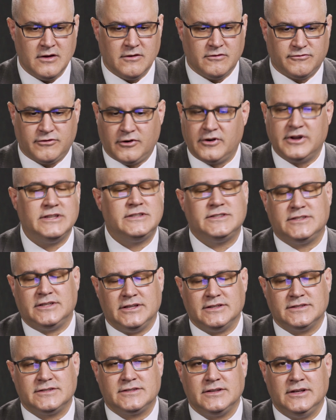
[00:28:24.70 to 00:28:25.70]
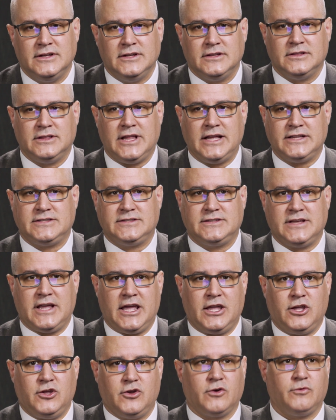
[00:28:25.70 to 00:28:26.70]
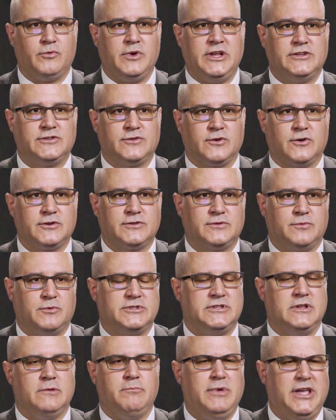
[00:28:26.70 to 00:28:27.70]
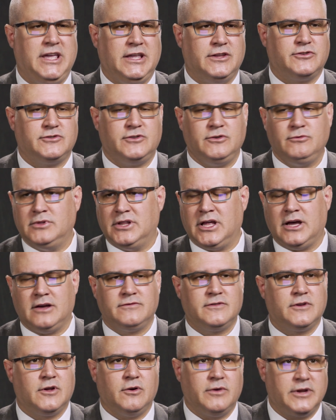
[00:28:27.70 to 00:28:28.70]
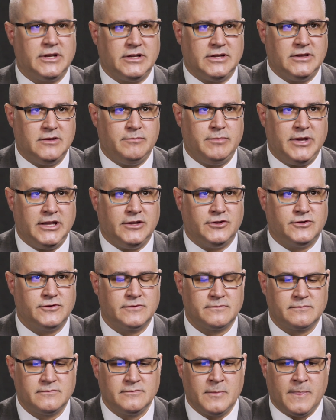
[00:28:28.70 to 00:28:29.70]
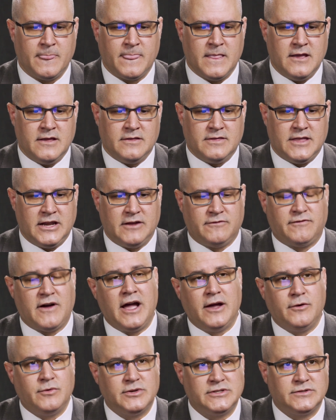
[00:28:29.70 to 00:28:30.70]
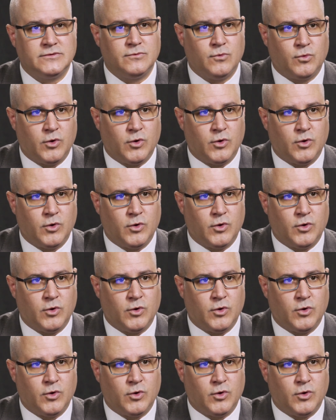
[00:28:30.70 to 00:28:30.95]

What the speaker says: For instance, let's say your resource was the beach. You loved going to the beach. Then if I was